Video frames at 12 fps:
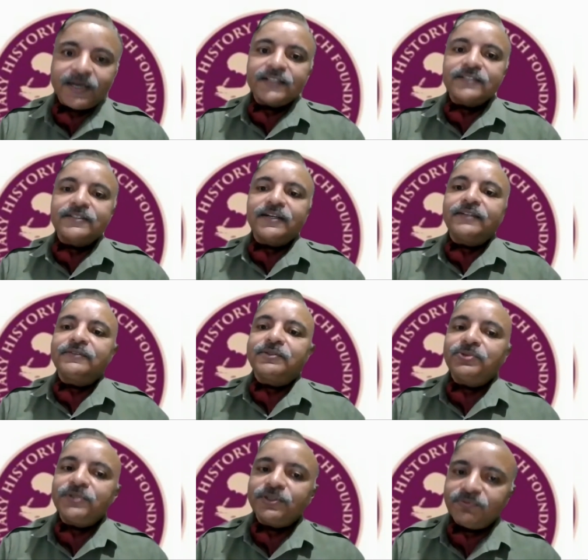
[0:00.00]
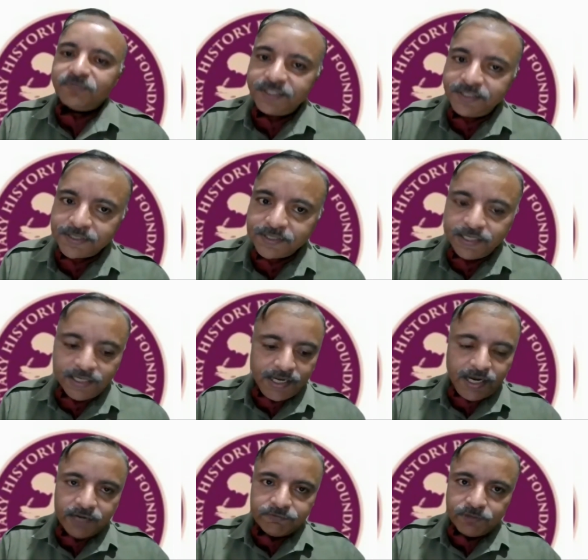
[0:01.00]
Pakistan threw to wind.
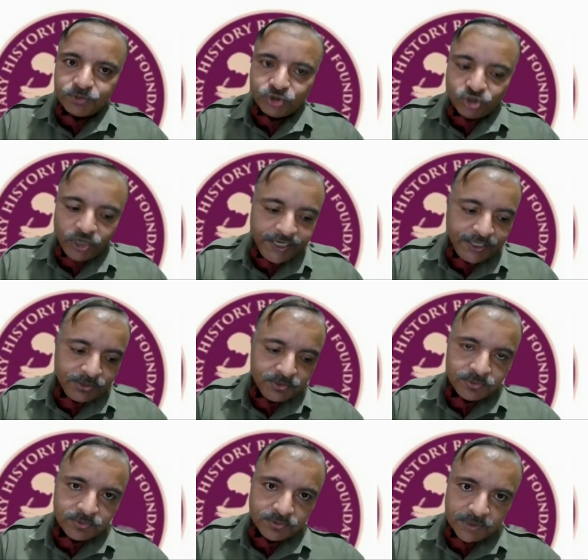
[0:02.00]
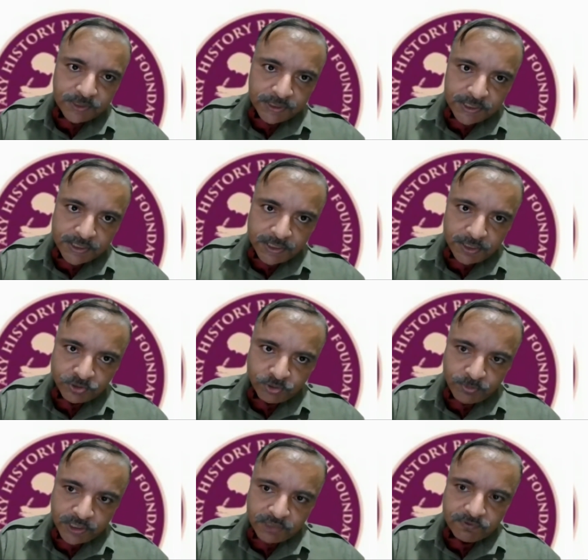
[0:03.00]
And from July to
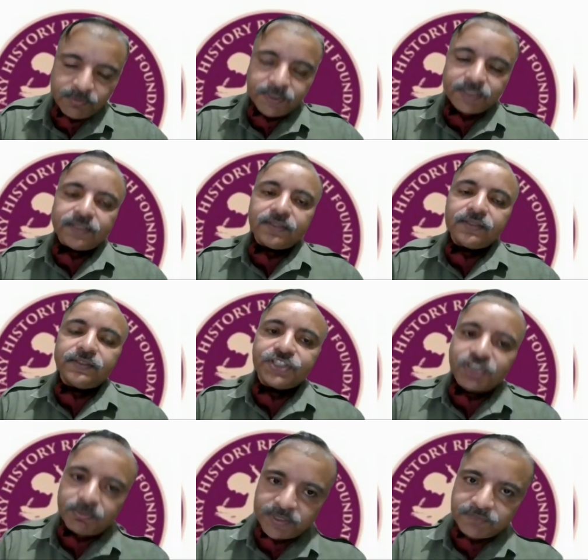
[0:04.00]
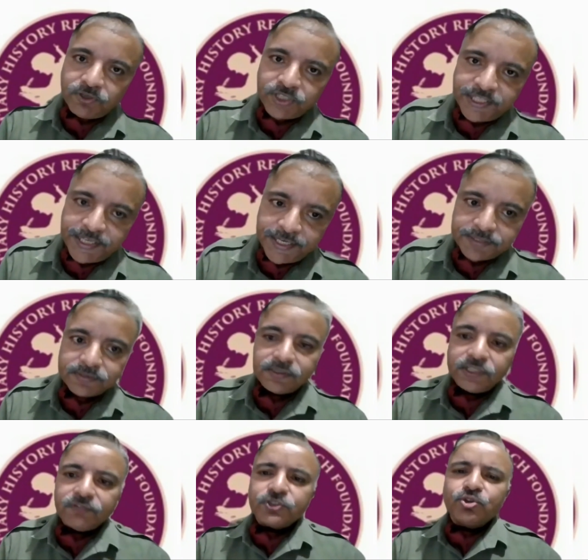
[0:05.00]
October, November, December 48,
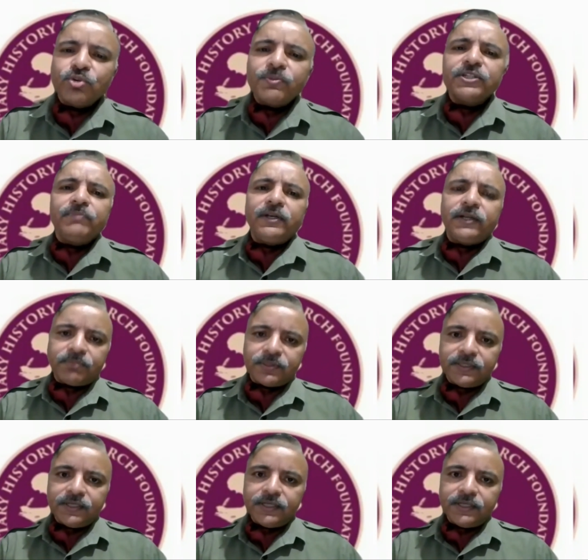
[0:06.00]
there was so much of build-up.